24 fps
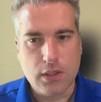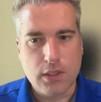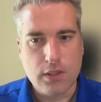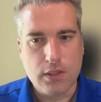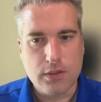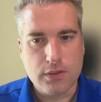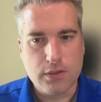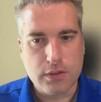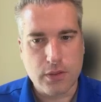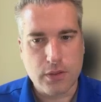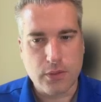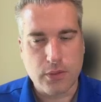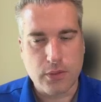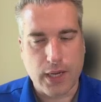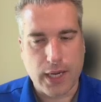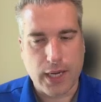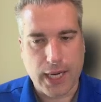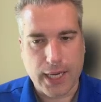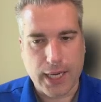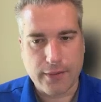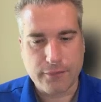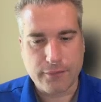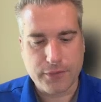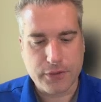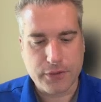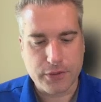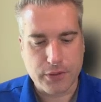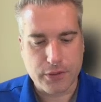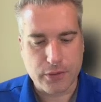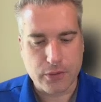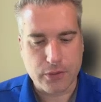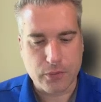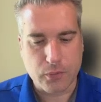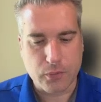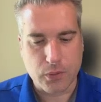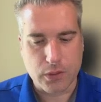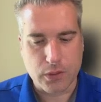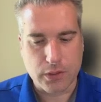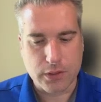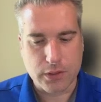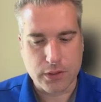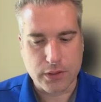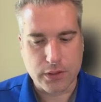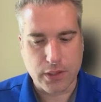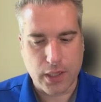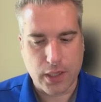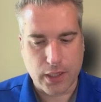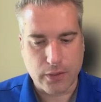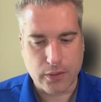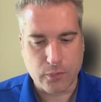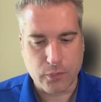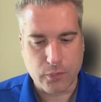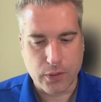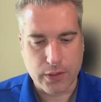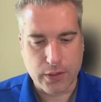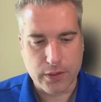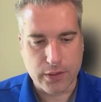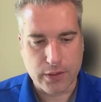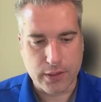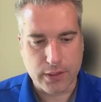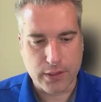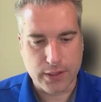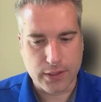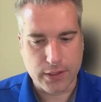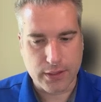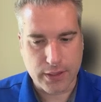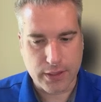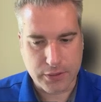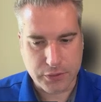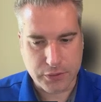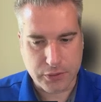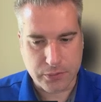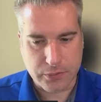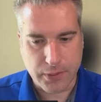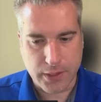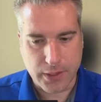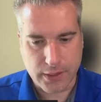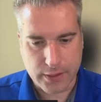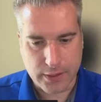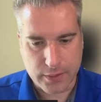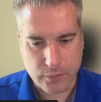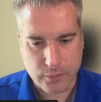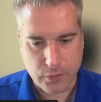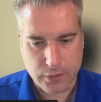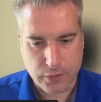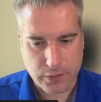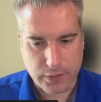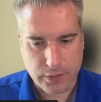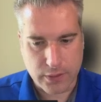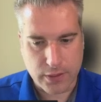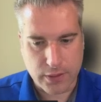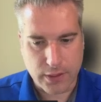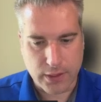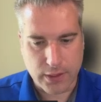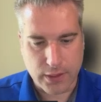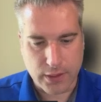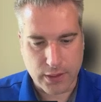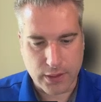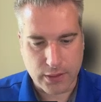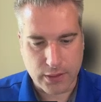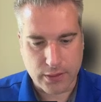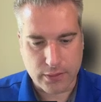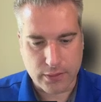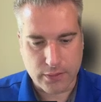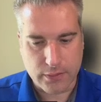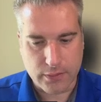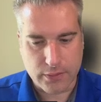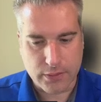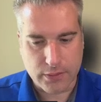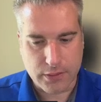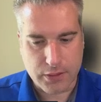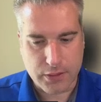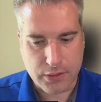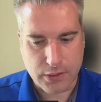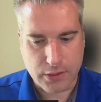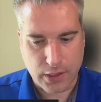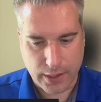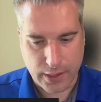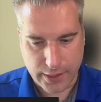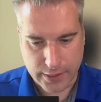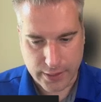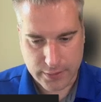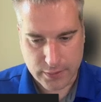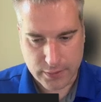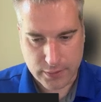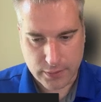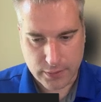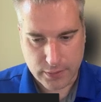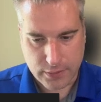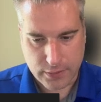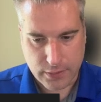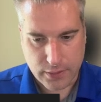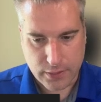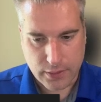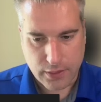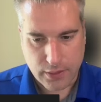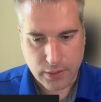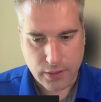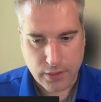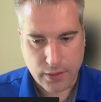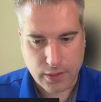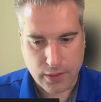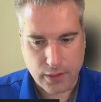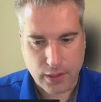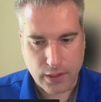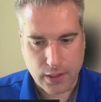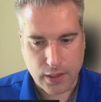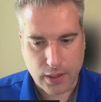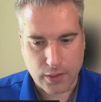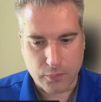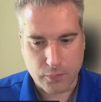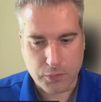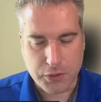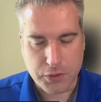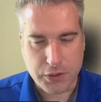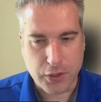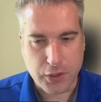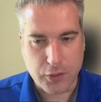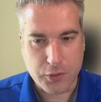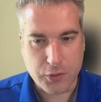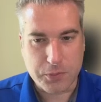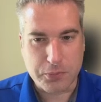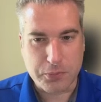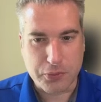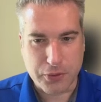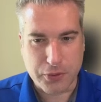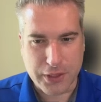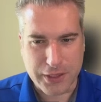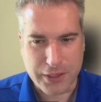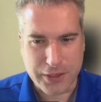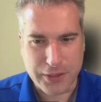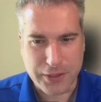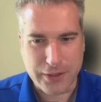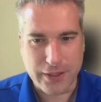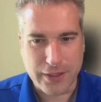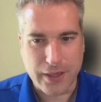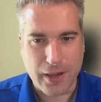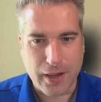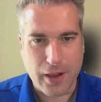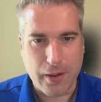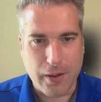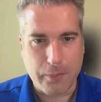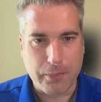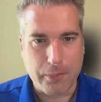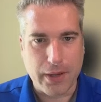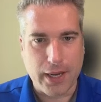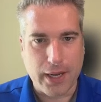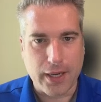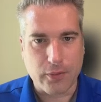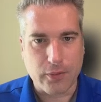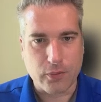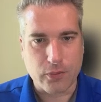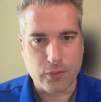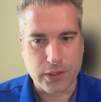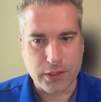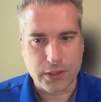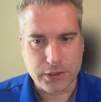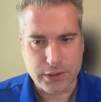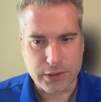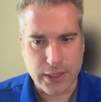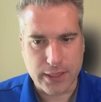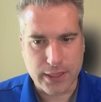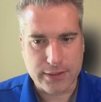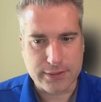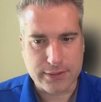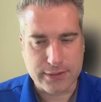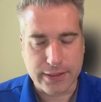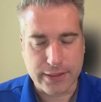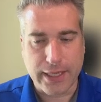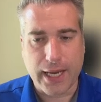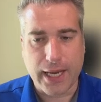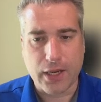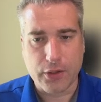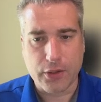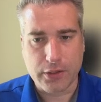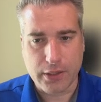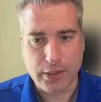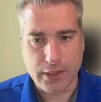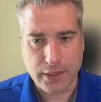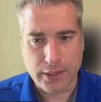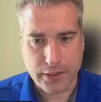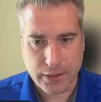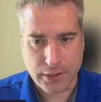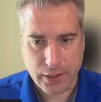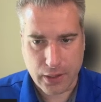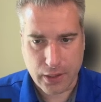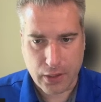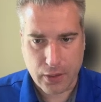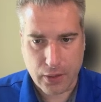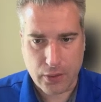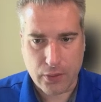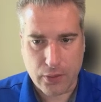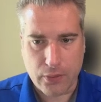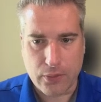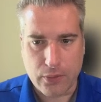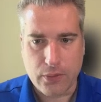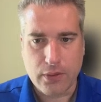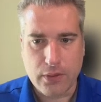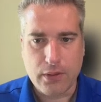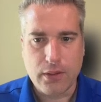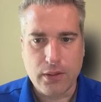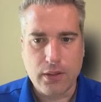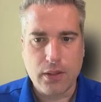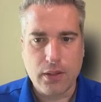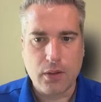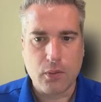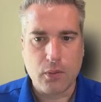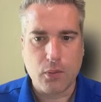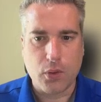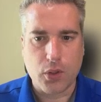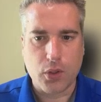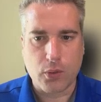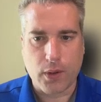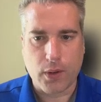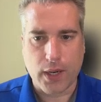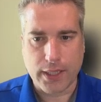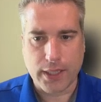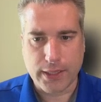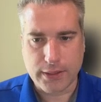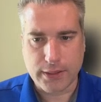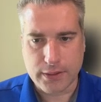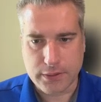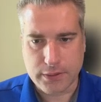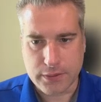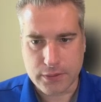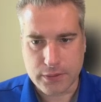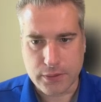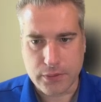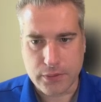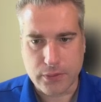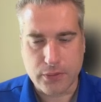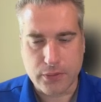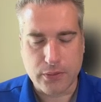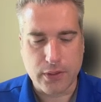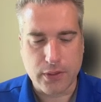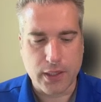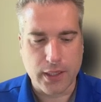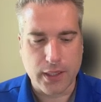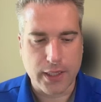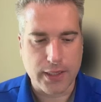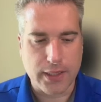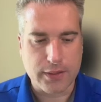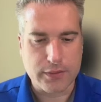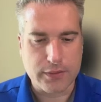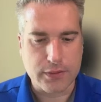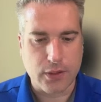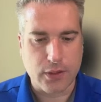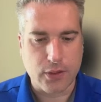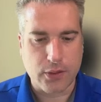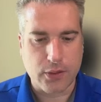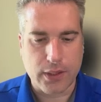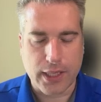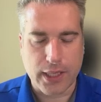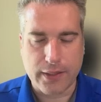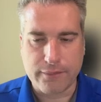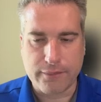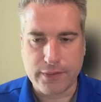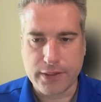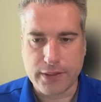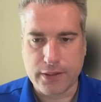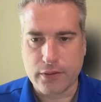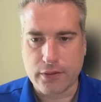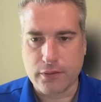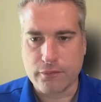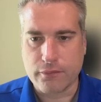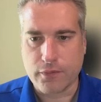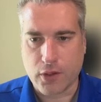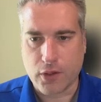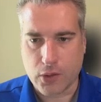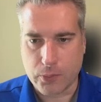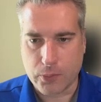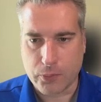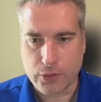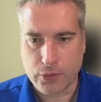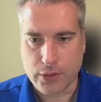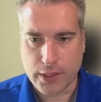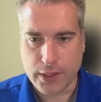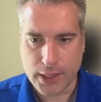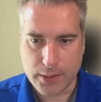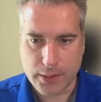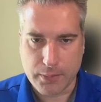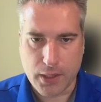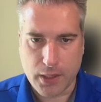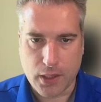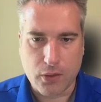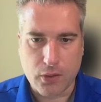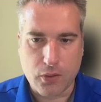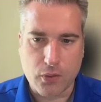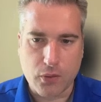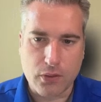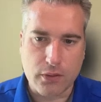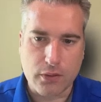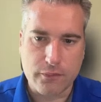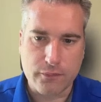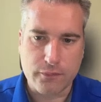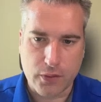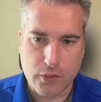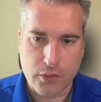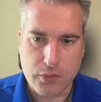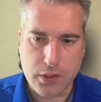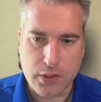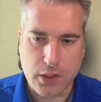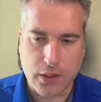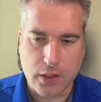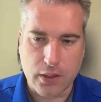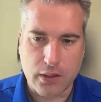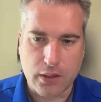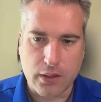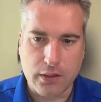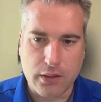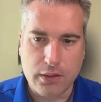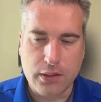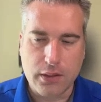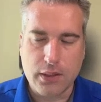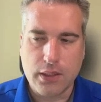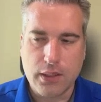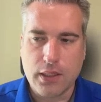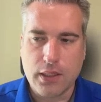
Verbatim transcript: So after we're done with the initial meeting with the client, Joe's pretty good about reaching out and say, how did it go? What do I need to do? And so I'd be there to follow up with an email or a phone call.